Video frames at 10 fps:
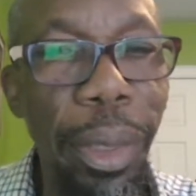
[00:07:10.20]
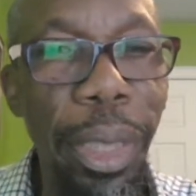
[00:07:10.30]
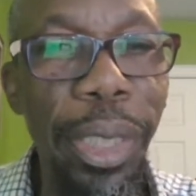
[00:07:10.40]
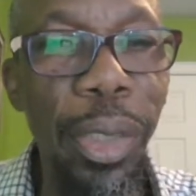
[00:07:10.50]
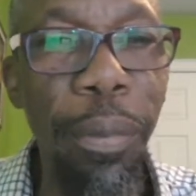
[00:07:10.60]

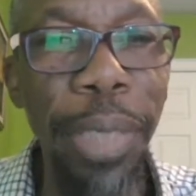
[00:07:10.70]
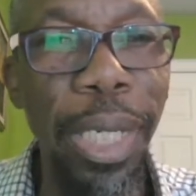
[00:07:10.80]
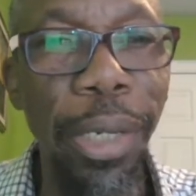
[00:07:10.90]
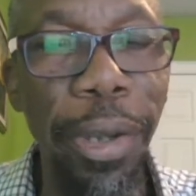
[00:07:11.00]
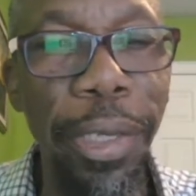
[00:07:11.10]
There's no
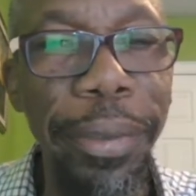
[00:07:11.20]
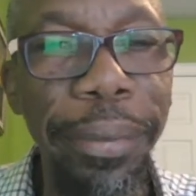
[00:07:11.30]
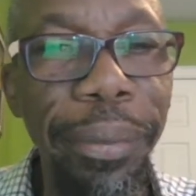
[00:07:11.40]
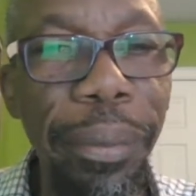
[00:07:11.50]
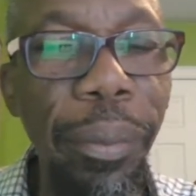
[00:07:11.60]
middle ground.
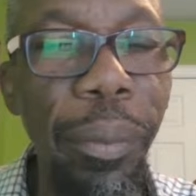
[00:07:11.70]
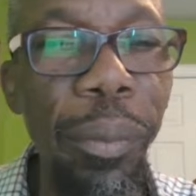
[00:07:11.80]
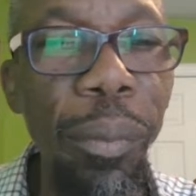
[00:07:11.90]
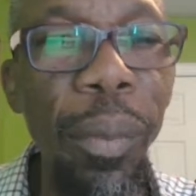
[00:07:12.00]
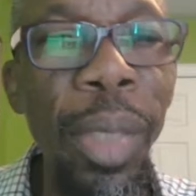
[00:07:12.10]

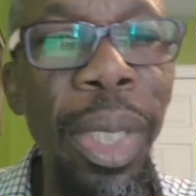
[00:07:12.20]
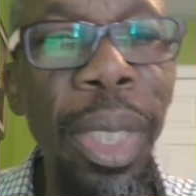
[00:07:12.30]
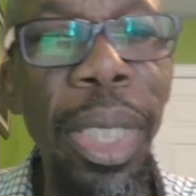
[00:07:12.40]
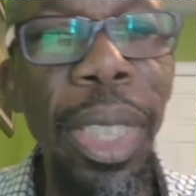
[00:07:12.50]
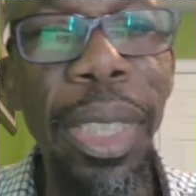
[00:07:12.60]

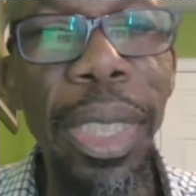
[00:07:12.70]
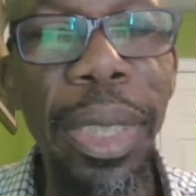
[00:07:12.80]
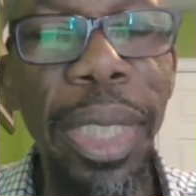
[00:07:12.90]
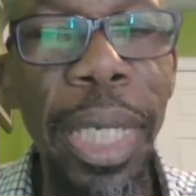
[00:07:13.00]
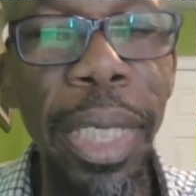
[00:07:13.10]
In
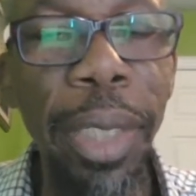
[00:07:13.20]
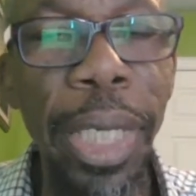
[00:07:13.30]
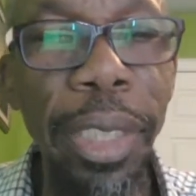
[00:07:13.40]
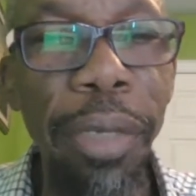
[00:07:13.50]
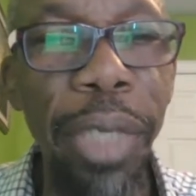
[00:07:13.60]
the
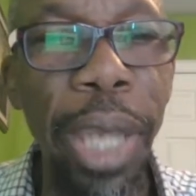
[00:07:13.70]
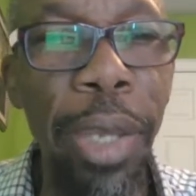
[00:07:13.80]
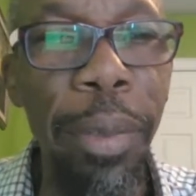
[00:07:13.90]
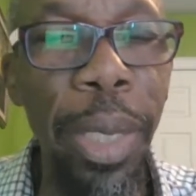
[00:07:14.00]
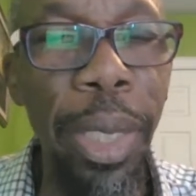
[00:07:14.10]
case of
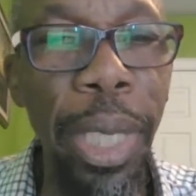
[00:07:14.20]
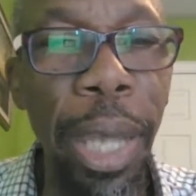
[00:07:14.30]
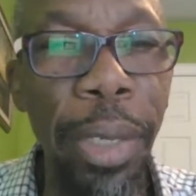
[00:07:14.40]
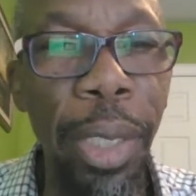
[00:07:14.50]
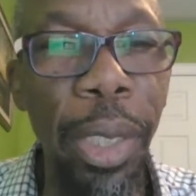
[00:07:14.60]

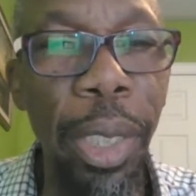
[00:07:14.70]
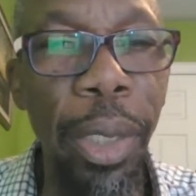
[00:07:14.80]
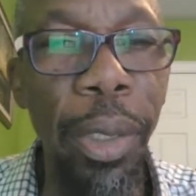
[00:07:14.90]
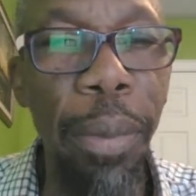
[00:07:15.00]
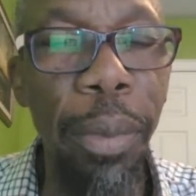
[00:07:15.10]

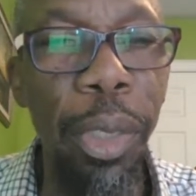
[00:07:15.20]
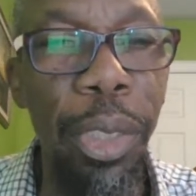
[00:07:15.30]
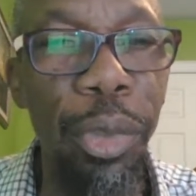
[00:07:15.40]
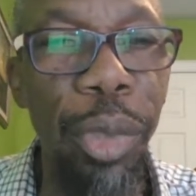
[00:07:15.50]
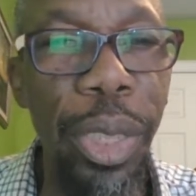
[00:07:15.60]
Caricom
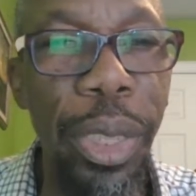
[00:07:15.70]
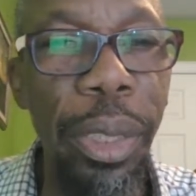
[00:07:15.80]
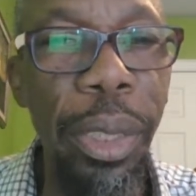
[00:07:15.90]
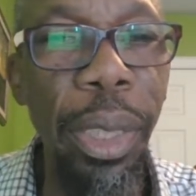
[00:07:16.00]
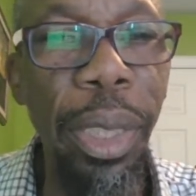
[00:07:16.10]

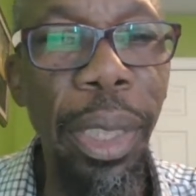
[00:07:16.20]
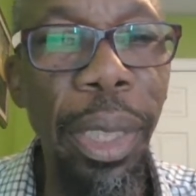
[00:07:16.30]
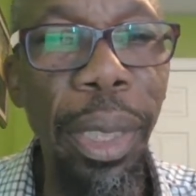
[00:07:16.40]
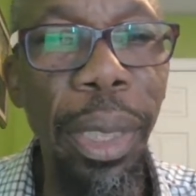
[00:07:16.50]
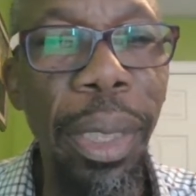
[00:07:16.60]
countries,
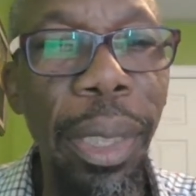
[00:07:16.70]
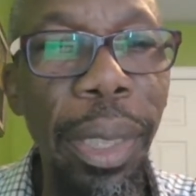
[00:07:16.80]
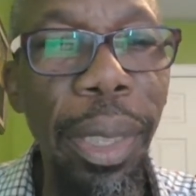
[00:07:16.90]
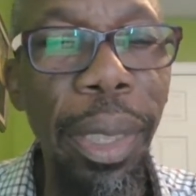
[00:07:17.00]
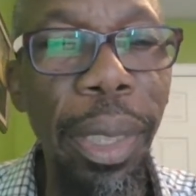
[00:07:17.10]

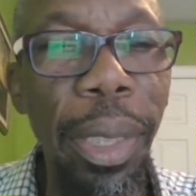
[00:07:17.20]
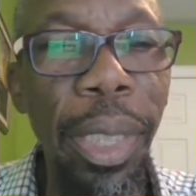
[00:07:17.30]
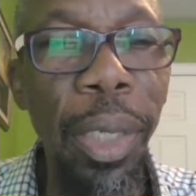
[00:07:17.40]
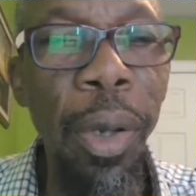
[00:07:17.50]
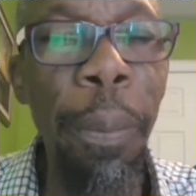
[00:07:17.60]

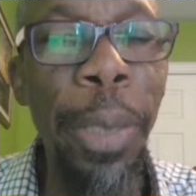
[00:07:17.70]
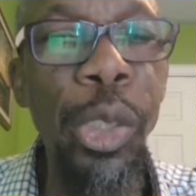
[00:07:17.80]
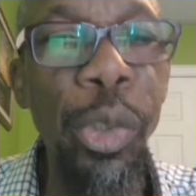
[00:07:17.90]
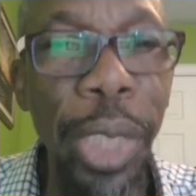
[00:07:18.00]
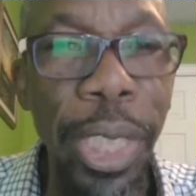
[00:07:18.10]
they
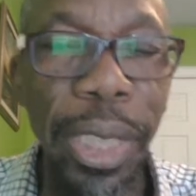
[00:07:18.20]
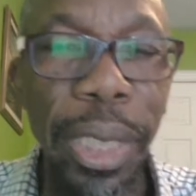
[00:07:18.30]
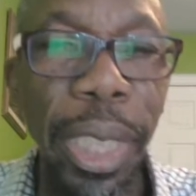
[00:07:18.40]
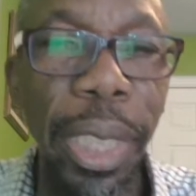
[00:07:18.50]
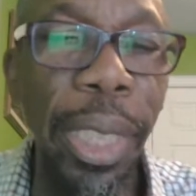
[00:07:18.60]

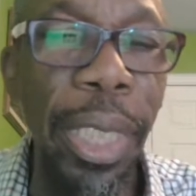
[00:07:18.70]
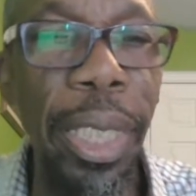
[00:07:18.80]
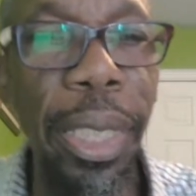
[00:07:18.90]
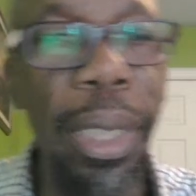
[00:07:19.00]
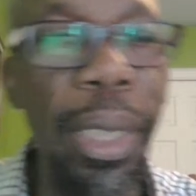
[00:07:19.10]

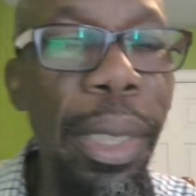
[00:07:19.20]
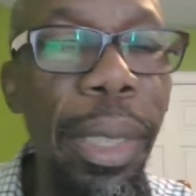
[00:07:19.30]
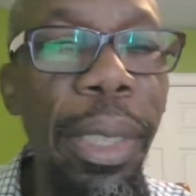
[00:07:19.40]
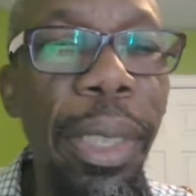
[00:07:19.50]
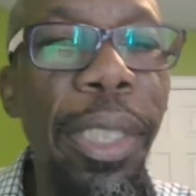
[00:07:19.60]
opportunistically
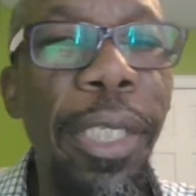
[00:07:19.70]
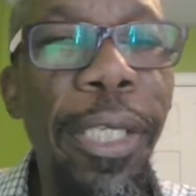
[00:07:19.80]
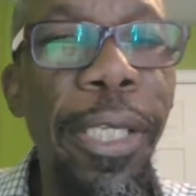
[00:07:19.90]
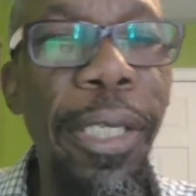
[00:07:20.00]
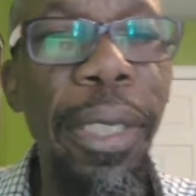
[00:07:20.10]

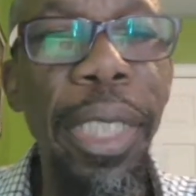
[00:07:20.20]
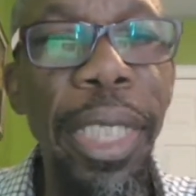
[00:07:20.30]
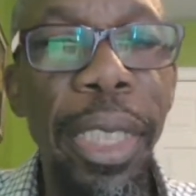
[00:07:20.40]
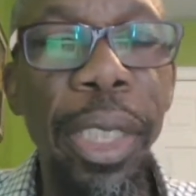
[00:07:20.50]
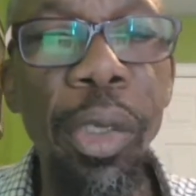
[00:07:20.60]

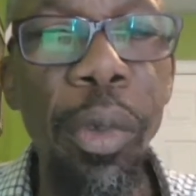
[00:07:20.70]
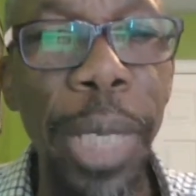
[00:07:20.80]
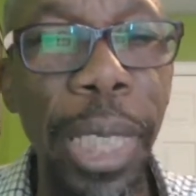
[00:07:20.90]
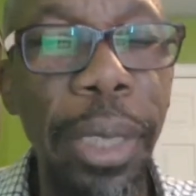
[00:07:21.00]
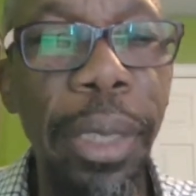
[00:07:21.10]
need
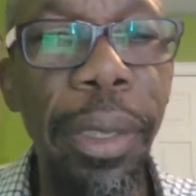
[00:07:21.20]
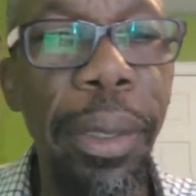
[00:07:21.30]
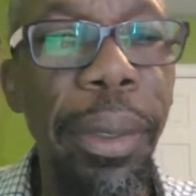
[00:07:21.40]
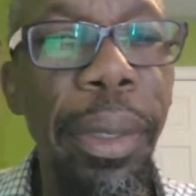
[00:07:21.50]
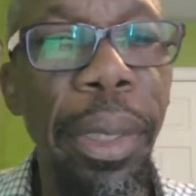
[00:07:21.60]
Cuba.
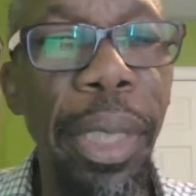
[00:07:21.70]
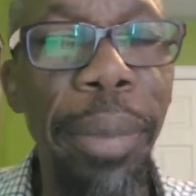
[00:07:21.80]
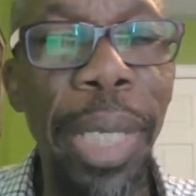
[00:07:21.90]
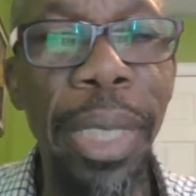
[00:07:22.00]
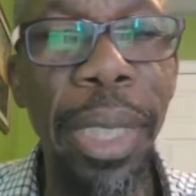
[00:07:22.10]
They
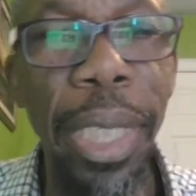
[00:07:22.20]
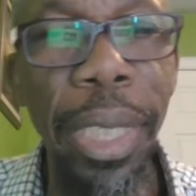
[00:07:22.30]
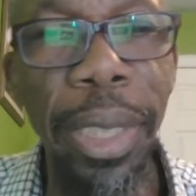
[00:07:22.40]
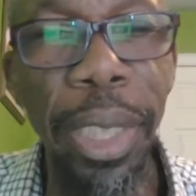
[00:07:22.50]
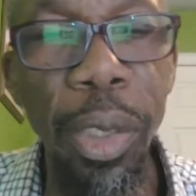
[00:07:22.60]
might not
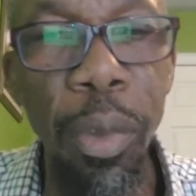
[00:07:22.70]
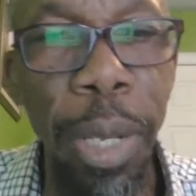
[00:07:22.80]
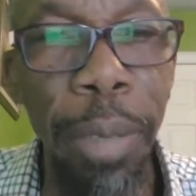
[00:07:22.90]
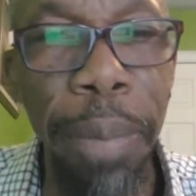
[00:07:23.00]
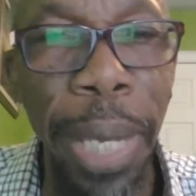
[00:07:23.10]
like the
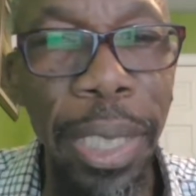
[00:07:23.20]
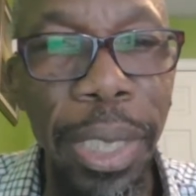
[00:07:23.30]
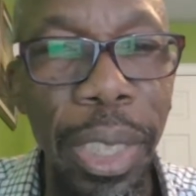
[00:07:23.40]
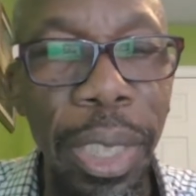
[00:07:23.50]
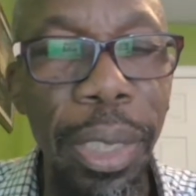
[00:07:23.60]
Cuban
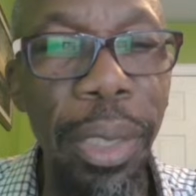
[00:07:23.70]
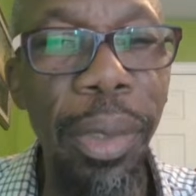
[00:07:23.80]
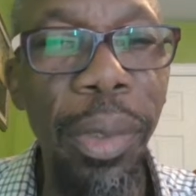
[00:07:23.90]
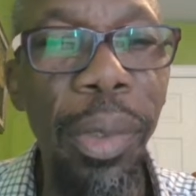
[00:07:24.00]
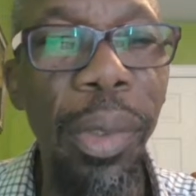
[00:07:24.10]
policy,
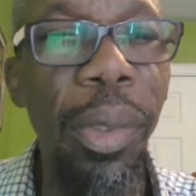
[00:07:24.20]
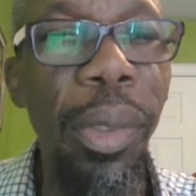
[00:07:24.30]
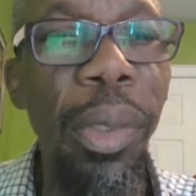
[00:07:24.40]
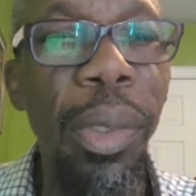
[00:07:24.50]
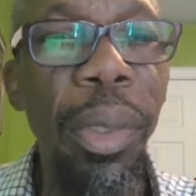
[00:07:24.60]

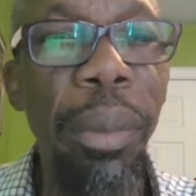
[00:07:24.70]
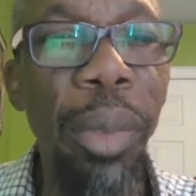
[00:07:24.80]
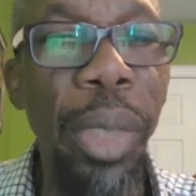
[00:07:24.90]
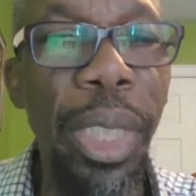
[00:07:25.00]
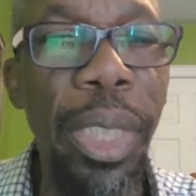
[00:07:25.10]

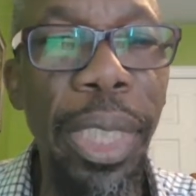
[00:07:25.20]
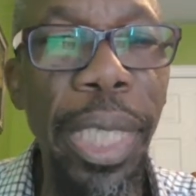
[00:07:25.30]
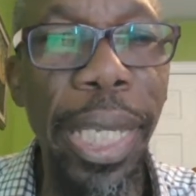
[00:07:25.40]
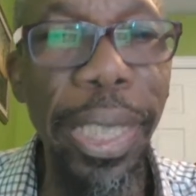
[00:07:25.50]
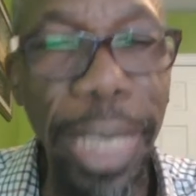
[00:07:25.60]
but they need
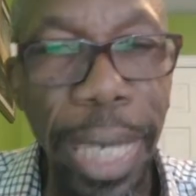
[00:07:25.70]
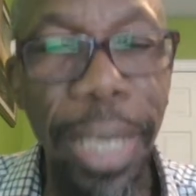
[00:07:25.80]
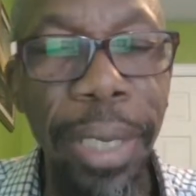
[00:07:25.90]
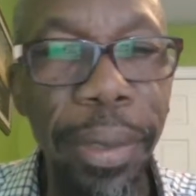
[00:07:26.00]
health care.